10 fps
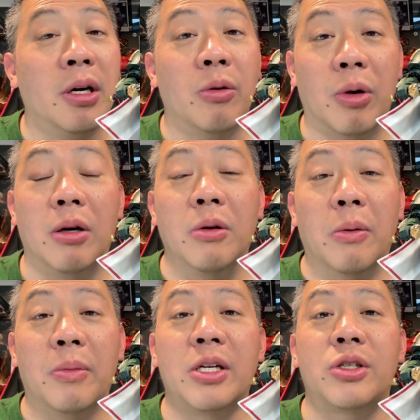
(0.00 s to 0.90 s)
well,
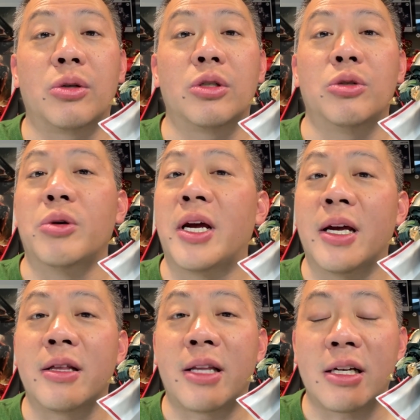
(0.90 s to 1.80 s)
make sure to
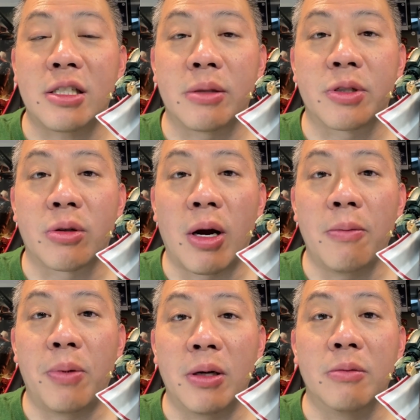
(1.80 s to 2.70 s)
hit that subscribe
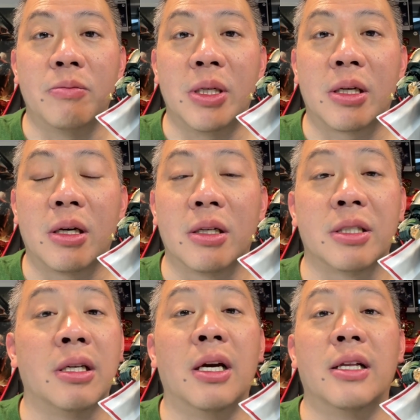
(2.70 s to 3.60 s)
button because